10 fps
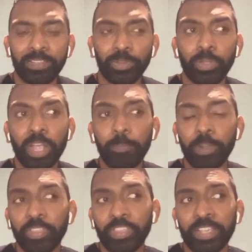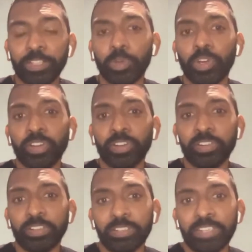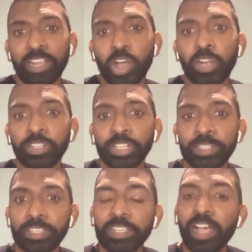So a couple of the things were psychology and